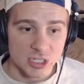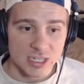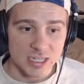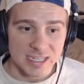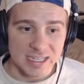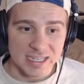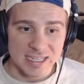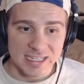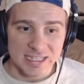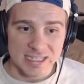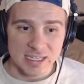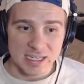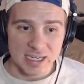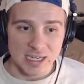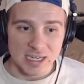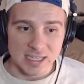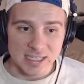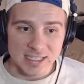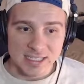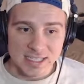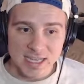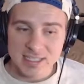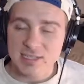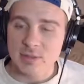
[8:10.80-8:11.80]
He
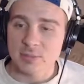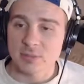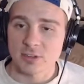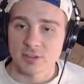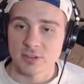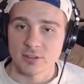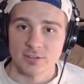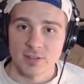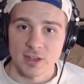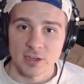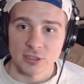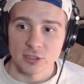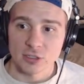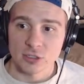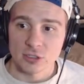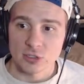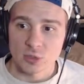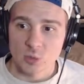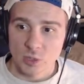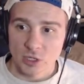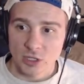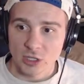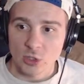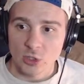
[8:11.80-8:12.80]
sets up defenders
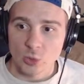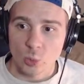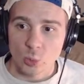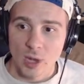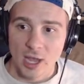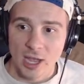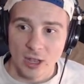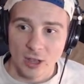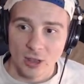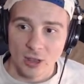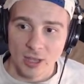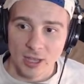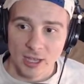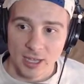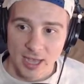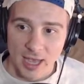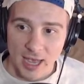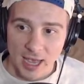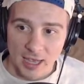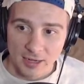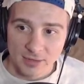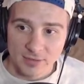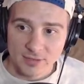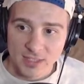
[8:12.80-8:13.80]
really well
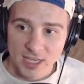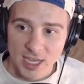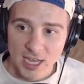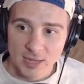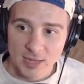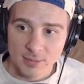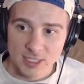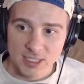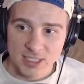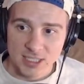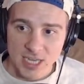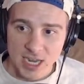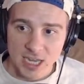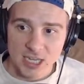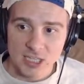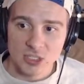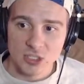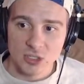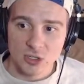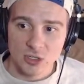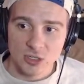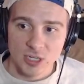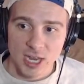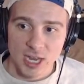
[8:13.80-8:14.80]
ahead of time and takes
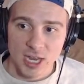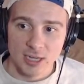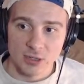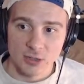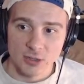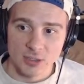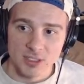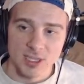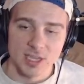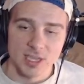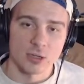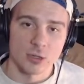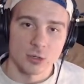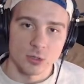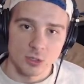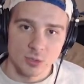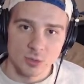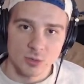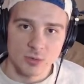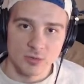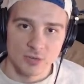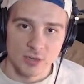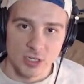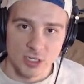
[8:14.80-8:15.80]
good angles. That goes
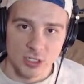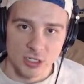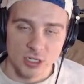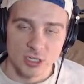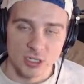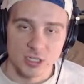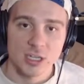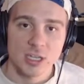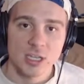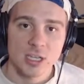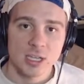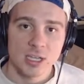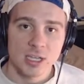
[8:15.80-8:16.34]
with vision.